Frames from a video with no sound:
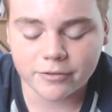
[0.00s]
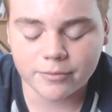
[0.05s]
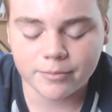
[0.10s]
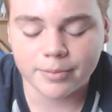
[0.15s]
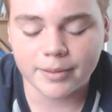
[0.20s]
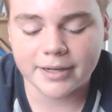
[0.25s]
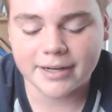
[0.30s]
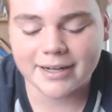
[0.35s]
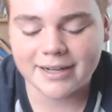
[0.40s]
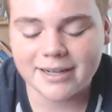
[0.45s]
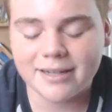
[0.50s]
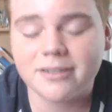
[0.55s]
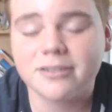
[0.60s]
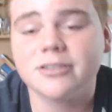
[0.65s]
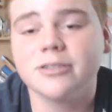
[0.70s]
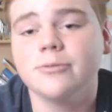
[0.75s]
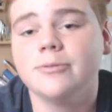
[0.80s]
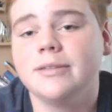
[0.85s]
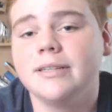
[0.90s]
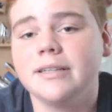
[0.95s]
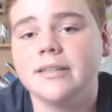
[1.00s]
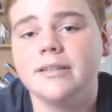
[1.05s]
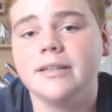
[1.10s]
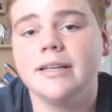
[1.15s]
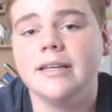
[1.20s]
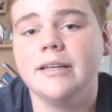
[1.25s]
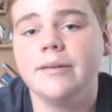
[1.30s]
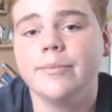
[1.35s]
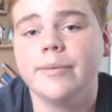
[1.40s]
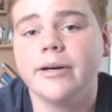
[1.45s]
But I also did
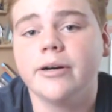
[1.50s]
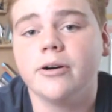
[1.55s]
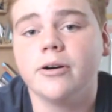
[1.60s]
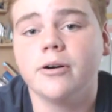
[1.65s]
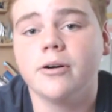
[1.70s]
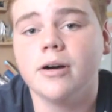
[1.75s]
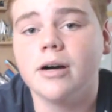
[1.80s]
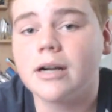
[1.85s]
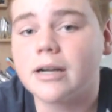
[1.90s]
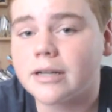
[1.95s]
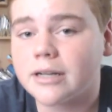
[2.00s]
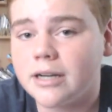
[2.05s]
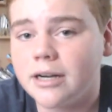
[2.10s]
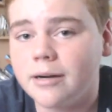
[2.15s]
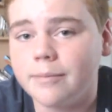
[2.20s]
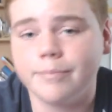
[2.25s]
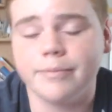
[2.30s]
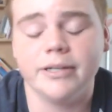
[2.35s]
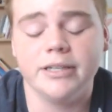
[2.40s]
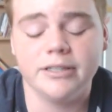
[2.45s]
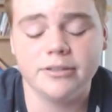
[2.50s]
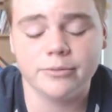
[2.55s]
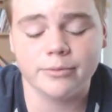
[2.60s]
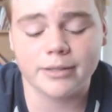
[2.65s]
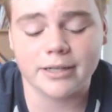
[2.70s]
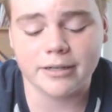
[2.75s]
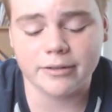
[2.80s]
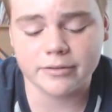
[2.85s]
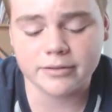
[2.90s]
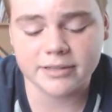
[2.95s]
email a lot of companies
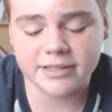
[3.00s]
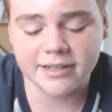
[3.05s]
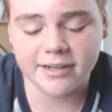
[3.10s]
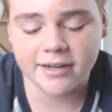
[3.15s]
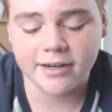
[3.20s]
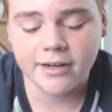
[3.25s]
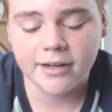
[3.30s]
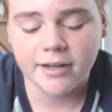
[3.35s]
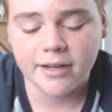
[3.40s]
when I was there